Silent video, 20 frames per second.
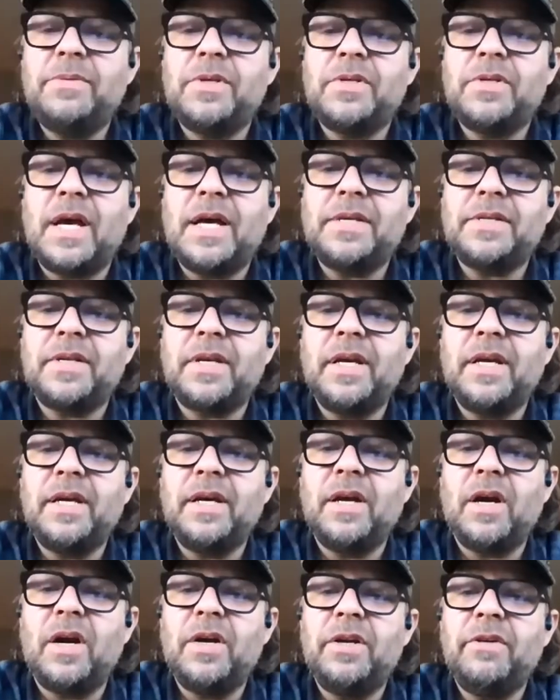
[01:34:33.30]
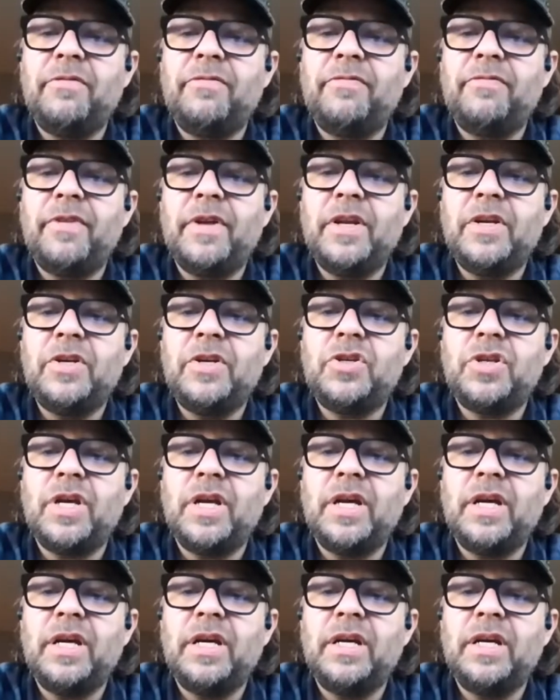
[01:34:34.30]
is asking, are you
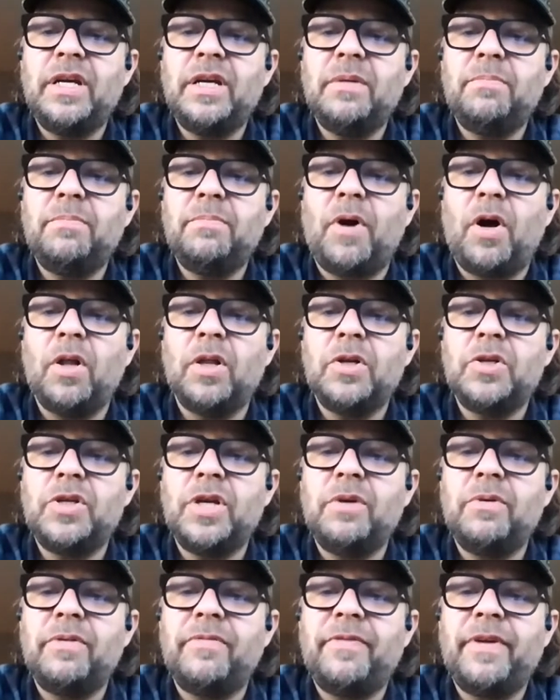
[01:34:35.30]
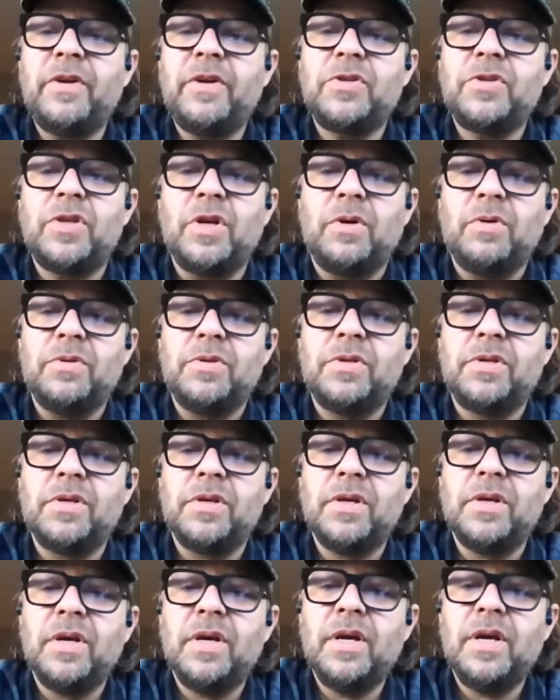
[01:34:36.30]
finishing polishing with finger stones?
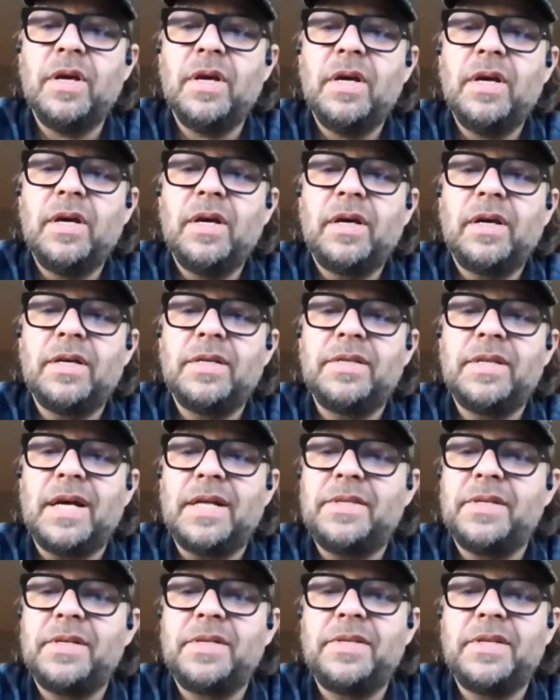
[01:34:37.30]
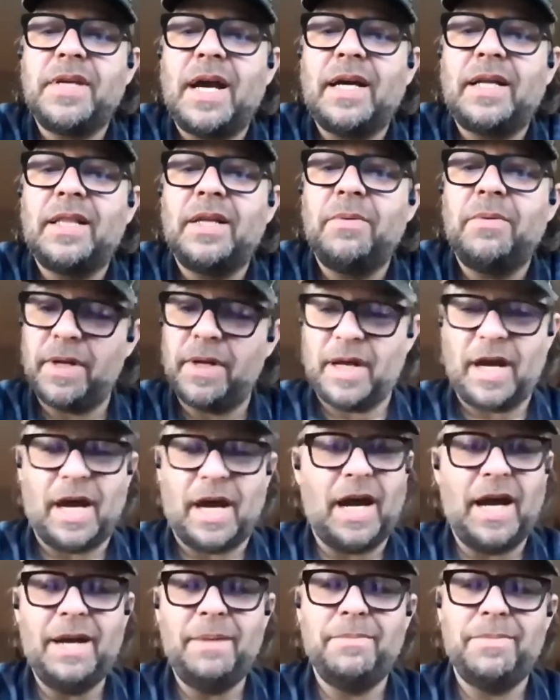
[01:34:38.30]
Because that's exactly what
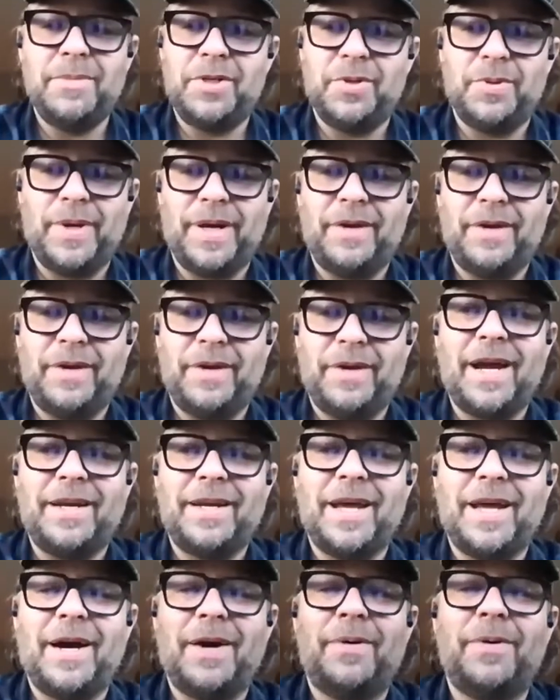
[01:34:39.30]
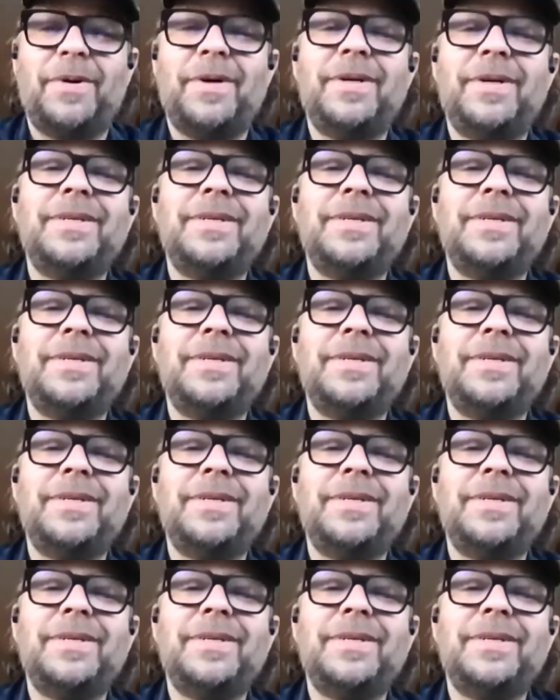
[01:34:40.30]
I'm doing right now.